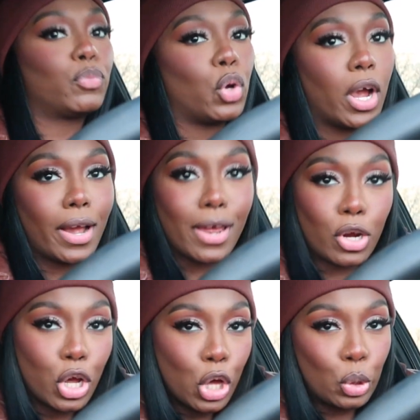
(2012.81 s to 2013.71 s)
girl i
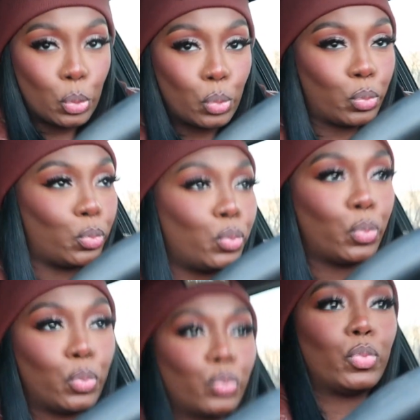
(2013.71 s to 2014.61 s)
gotta go
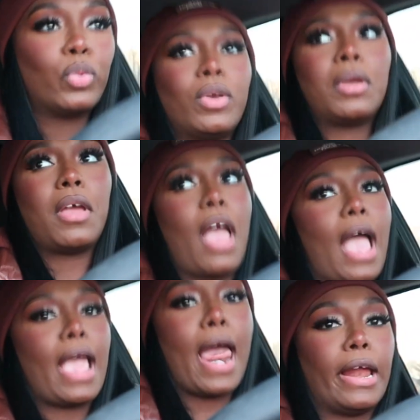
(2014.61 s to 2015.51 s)

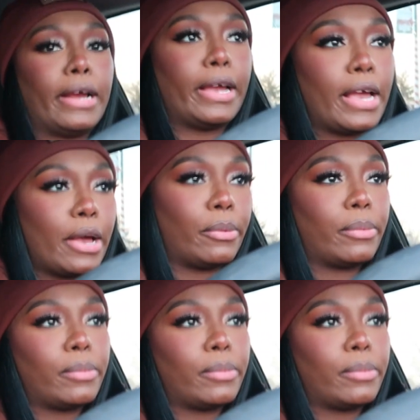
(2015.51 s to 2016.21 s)
i gotta go